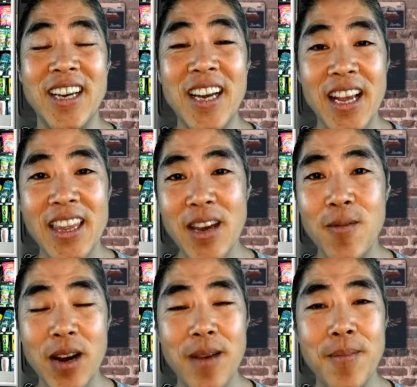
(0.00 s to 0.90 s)
And I think
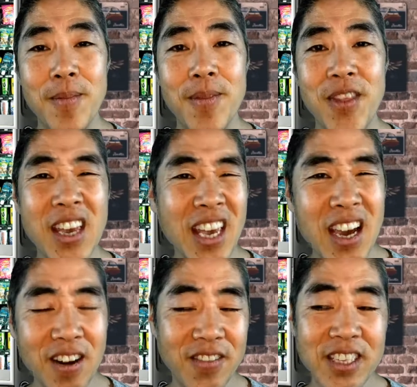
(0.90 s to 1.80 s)
what I'm thinking
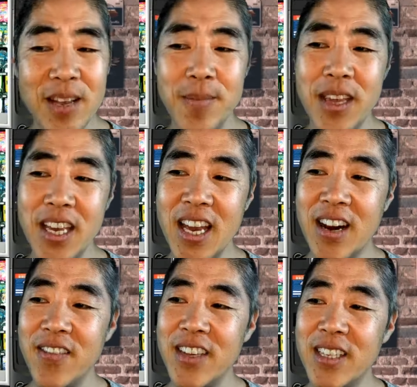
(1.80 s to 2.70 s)
of
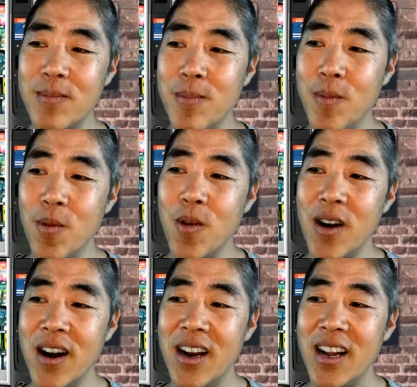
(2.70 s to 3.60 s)
it's more